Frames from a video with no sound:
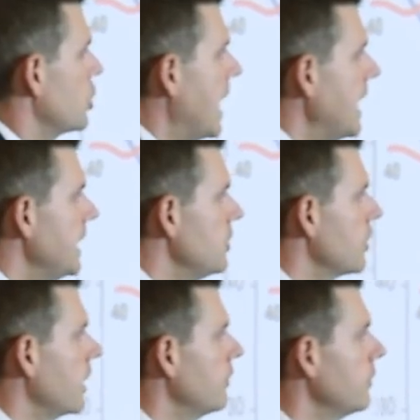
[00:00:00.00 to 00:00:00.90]
and
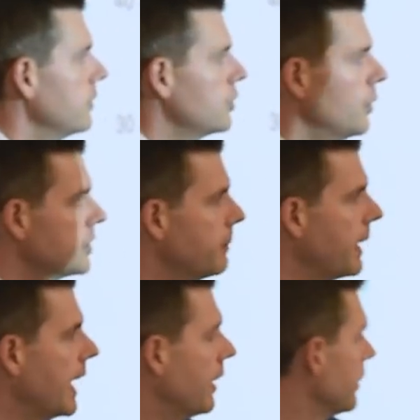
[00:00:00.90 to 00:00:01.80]
change that I've talked
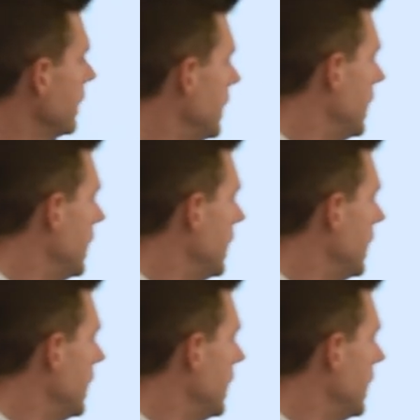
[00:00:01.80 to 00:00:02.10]
about